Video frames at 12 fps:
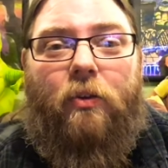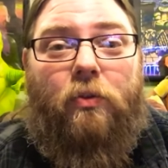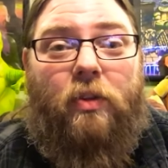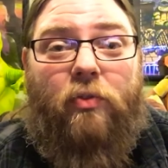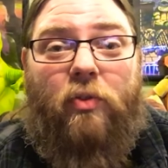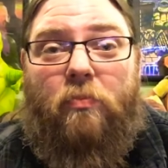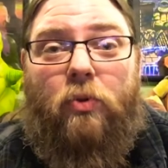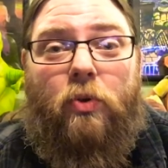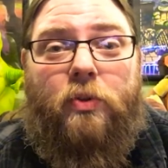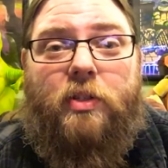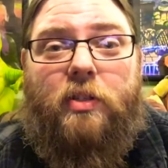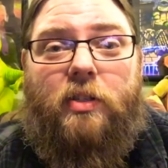different
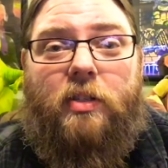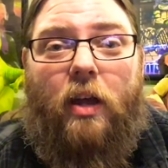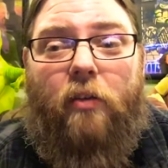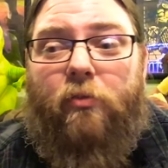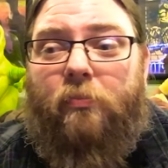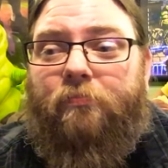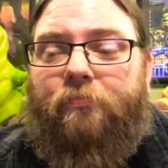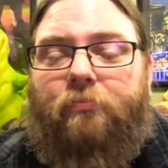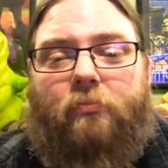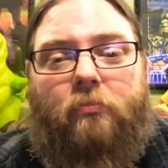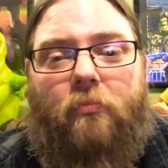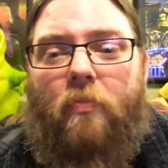booths and stuff.
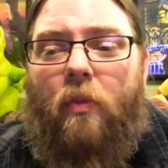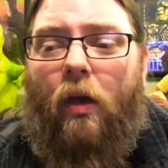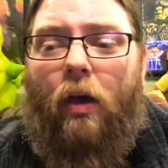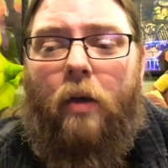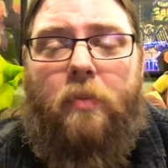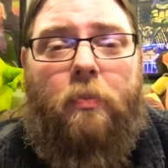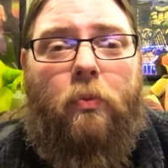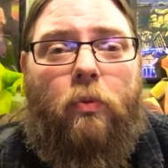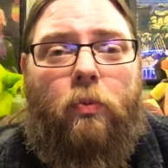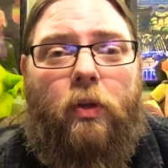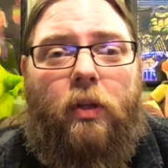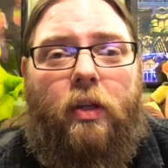People are
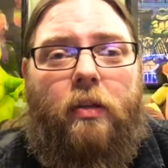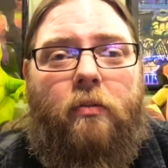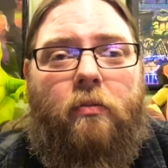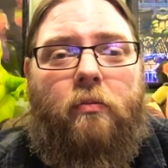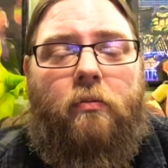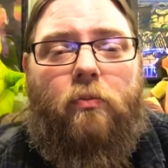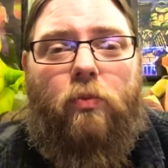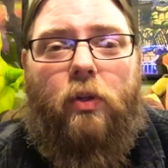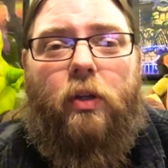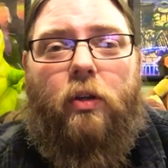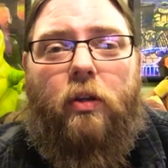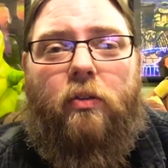really
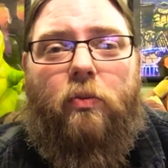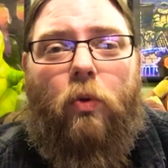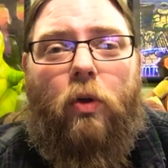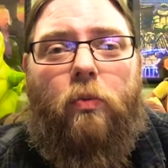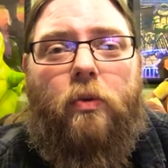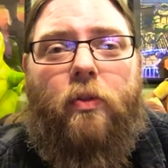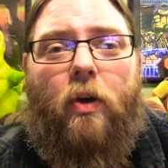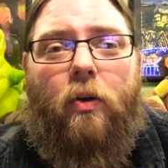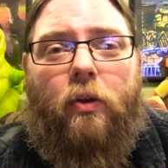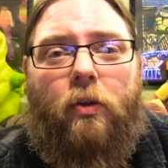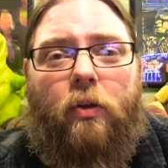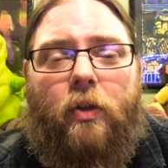good to work with,
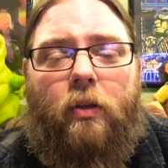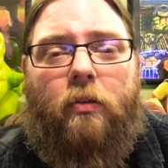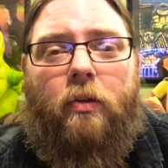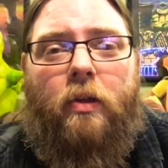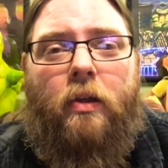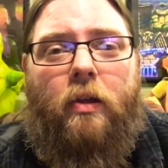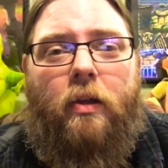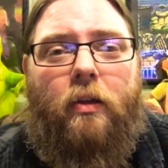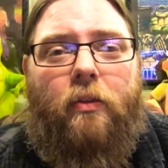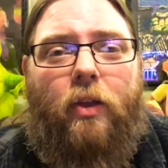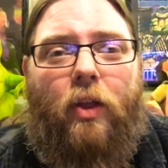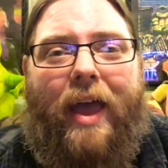though.
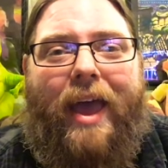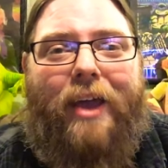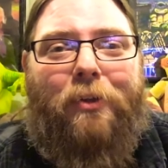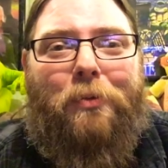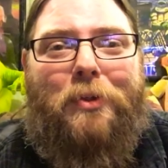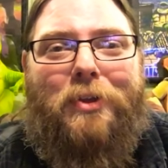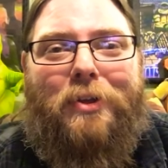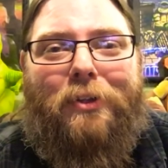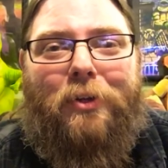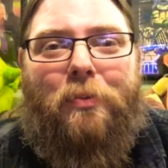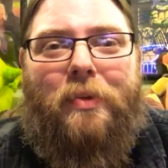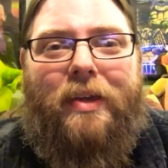They'll haggle with you a
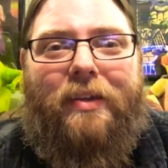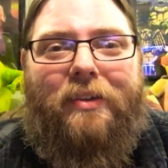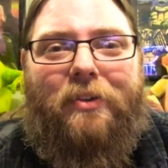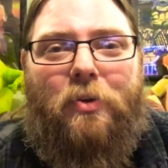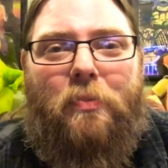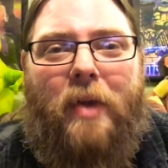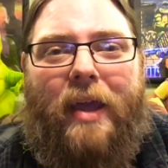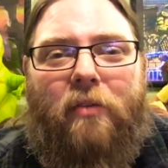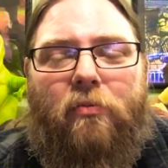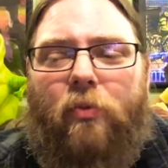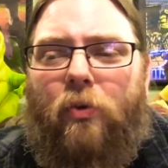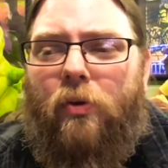little bit, back and
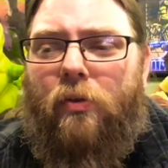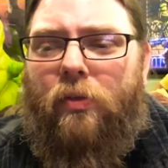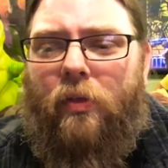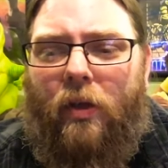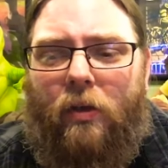forth.